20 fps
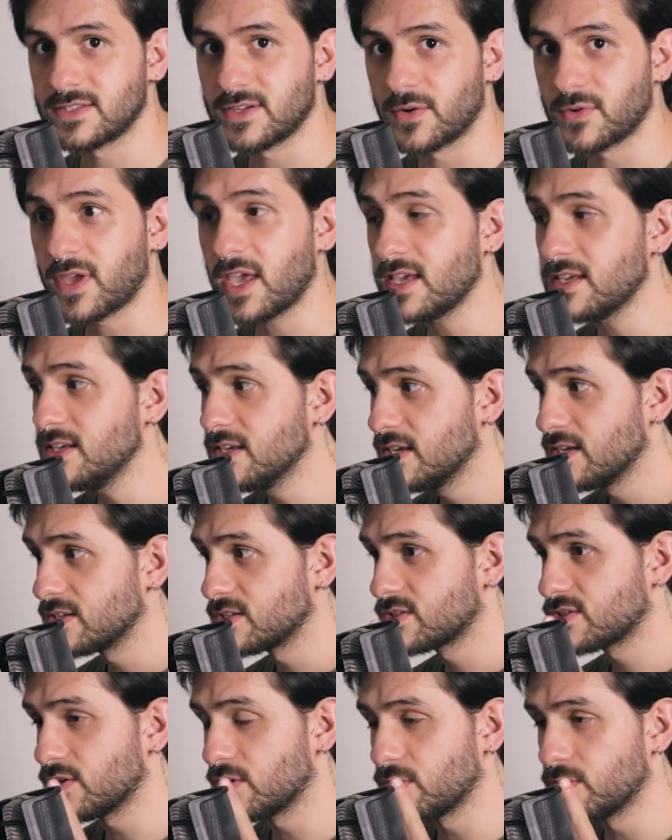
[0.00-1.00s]
Okay,
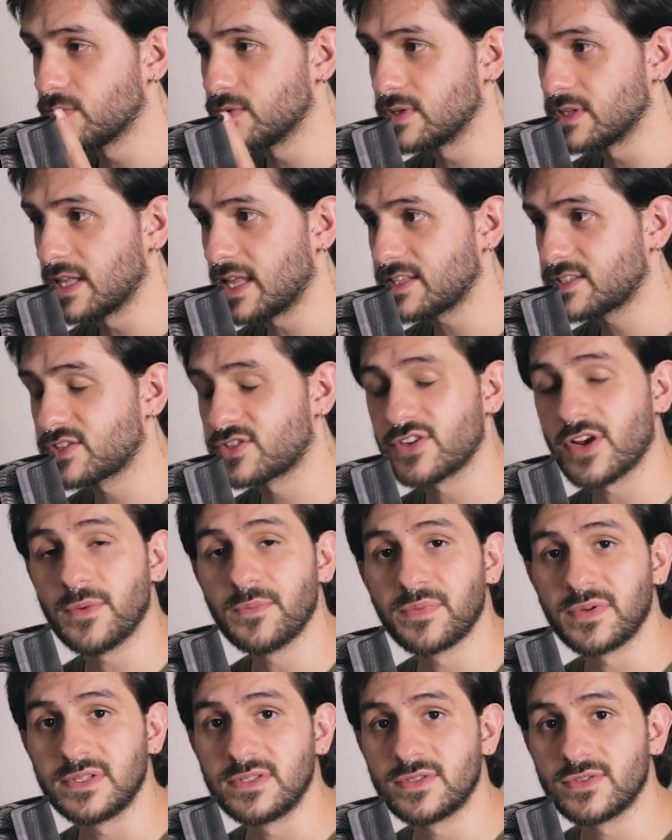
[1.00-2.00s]
so let's
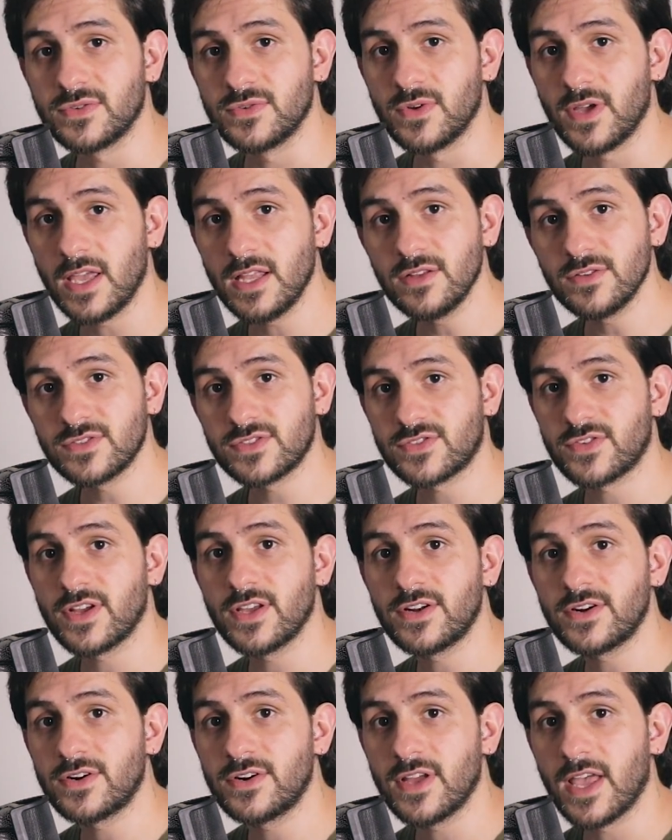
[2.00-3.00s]
jump into
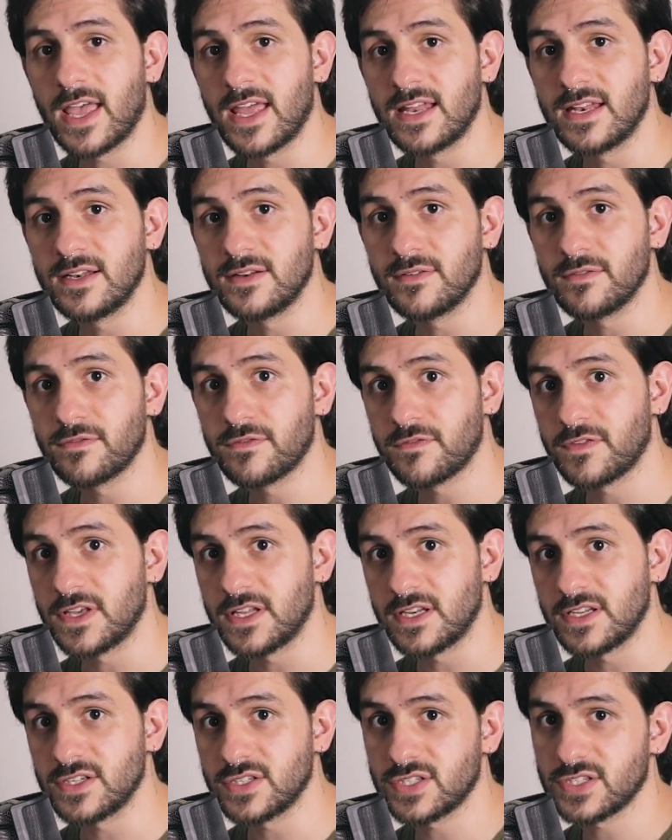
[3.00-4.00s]
Illustrator and
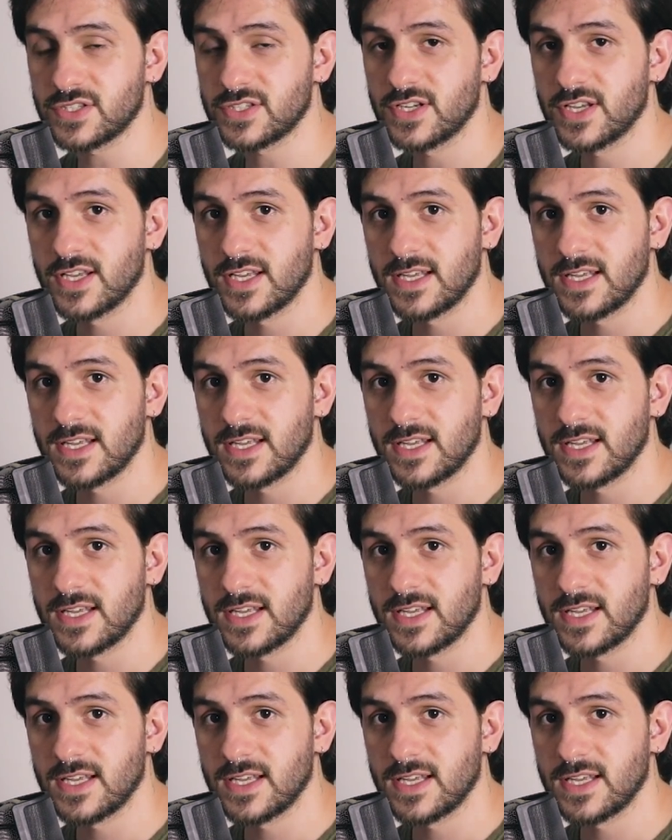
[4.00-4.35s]
finish